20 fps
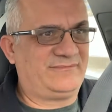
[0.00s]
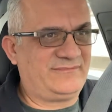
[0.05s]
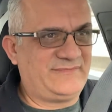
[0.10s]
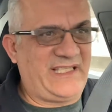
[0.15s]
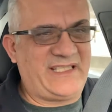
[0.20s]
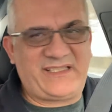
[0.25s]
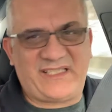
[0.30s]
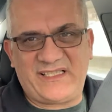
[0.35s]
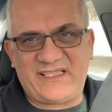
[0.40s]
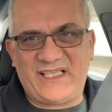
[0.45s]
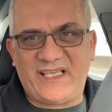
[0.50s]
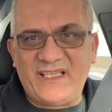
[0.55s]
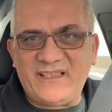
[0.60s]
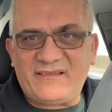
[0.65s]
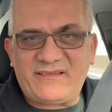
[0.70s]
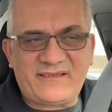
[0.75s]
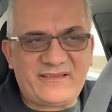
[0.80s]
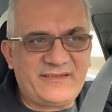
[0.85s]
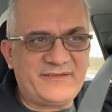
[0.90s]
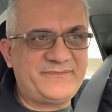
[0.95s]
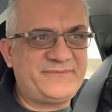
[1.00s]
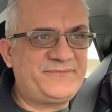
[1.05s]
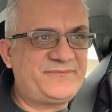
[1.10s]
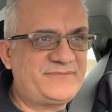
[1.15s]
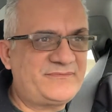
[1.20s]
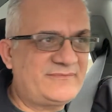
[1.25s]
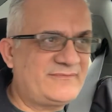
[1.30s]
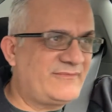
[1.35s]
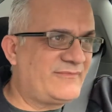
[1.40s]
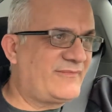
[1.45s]
this is it?
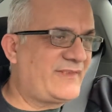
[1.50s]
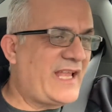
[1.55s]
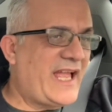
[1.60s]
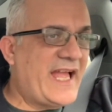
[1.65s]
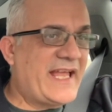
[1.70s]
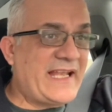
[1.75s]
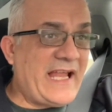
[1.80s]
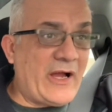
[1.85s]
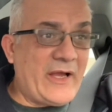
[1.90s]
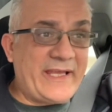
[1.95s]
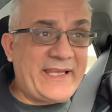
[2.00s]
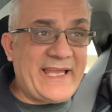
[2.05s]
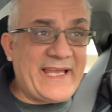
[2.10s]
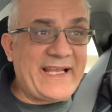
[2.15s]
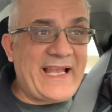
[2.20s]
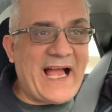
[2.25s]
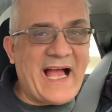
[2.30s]
Now again,